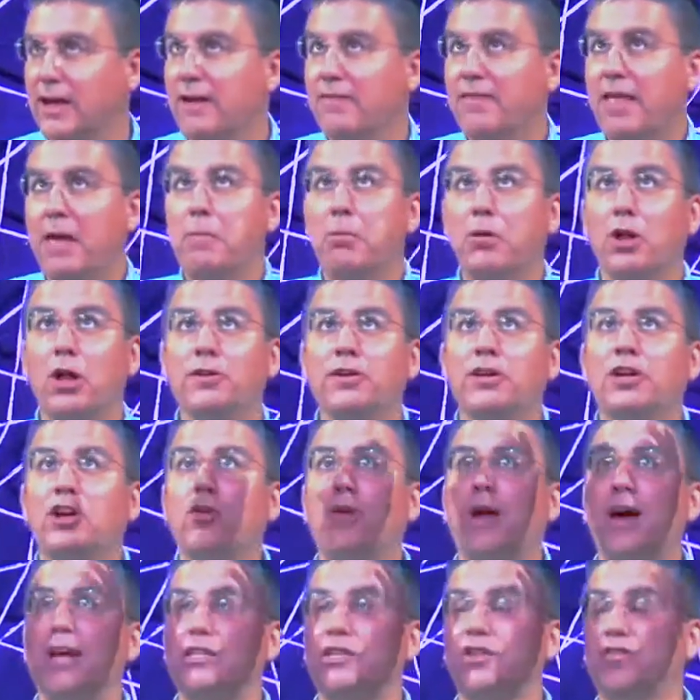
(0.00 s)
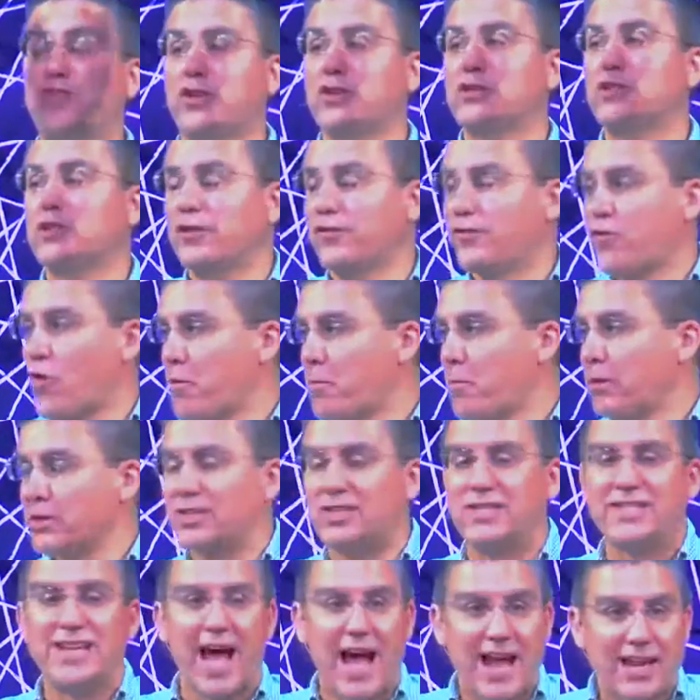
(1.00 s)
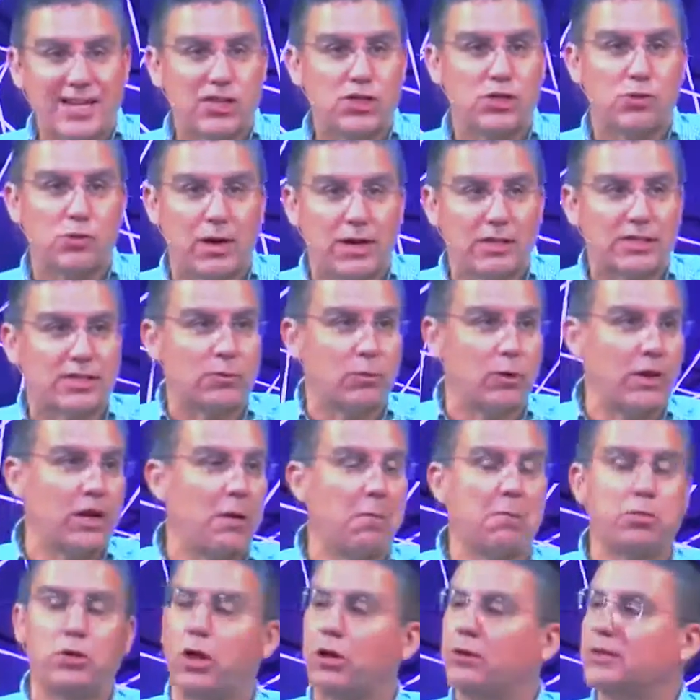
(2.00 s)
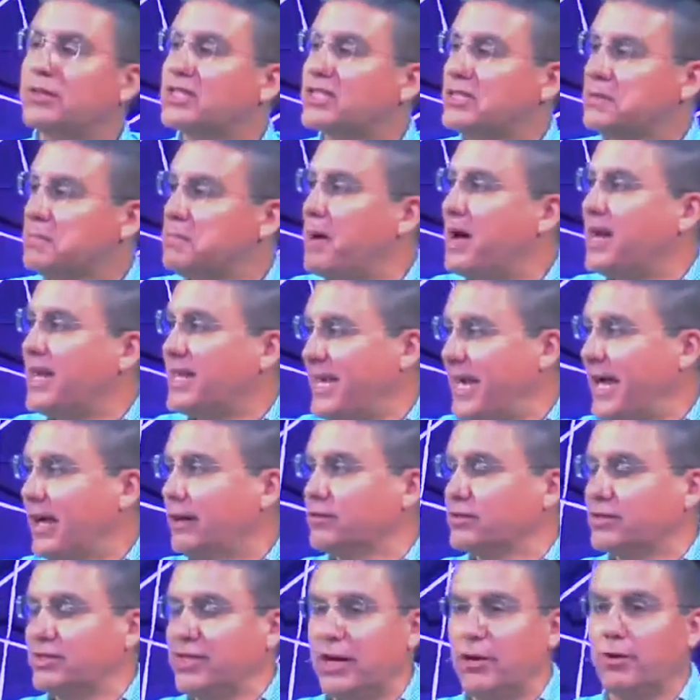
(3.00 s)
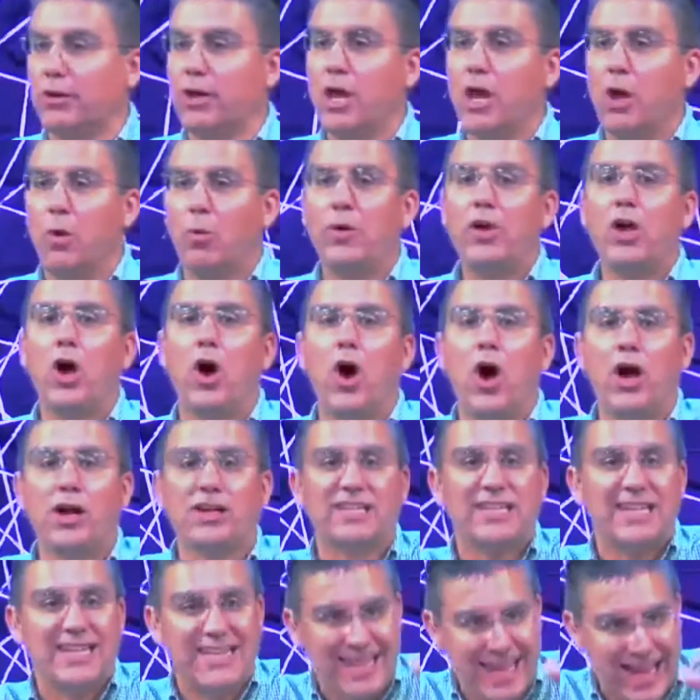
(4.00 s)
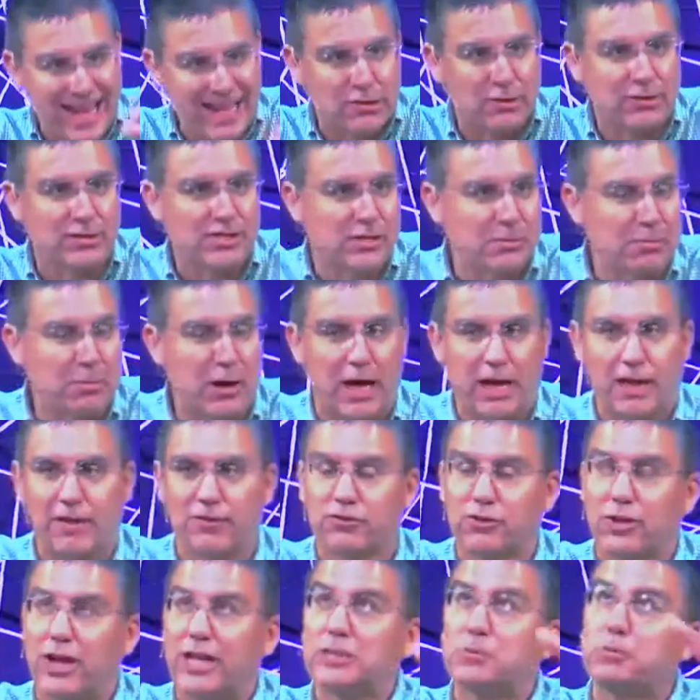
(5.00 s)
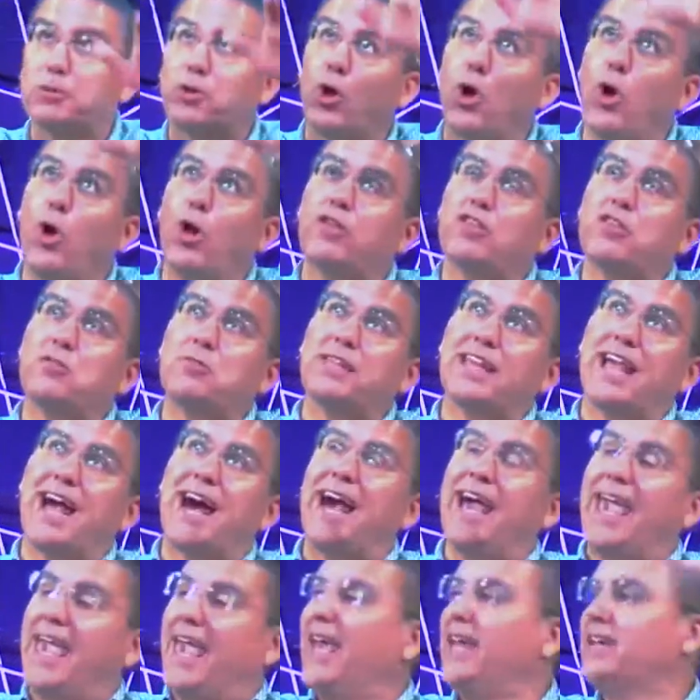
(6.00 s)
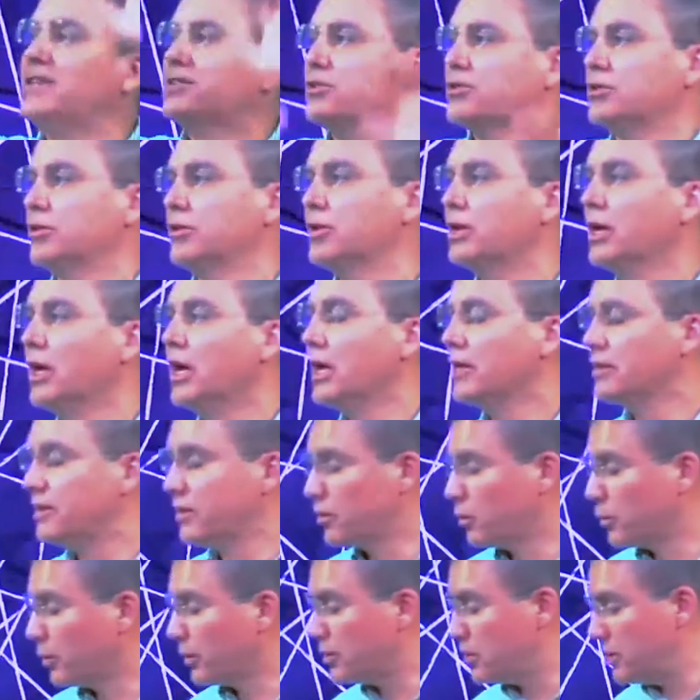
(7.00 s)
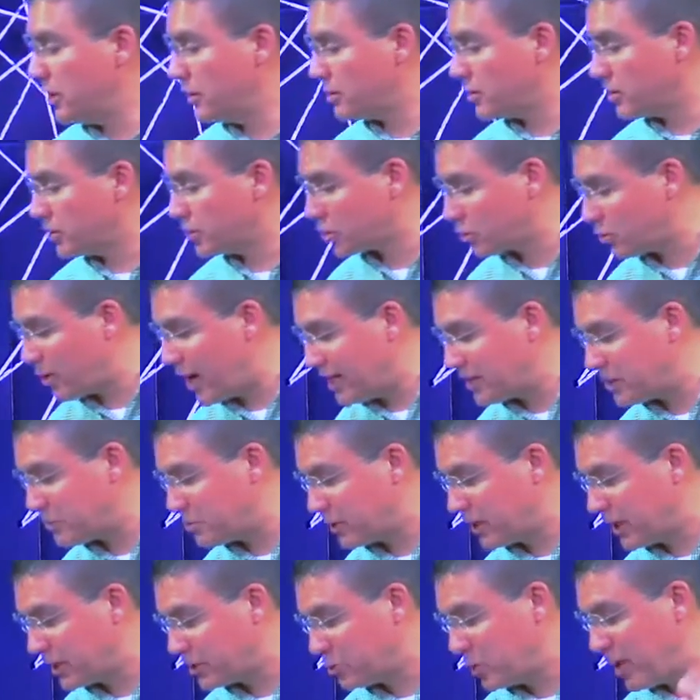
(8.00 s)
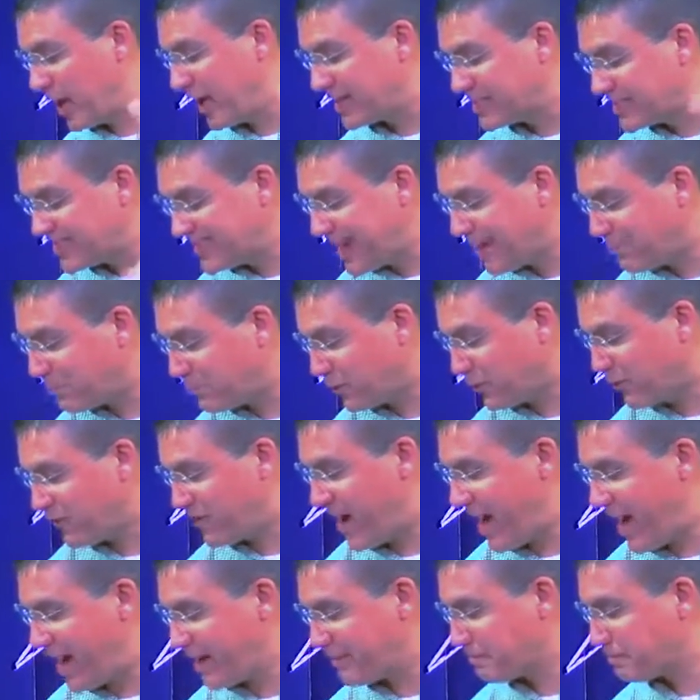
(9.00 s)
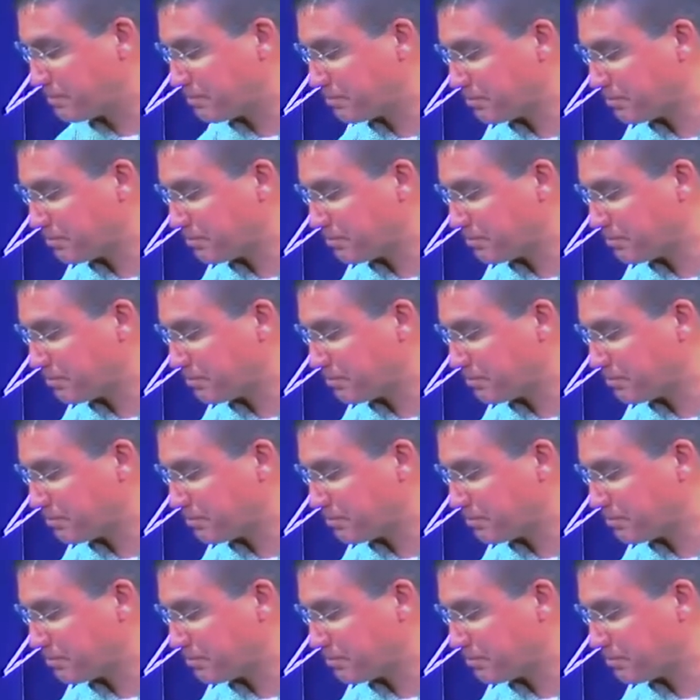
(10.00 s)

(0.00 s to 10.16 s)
They belong to Christ first and foremost, not to us, and we don't belong to somebody else. Now, we are together as the body of Christ, but ultimately I answer to the Lord Jesus Christ because we accept the fact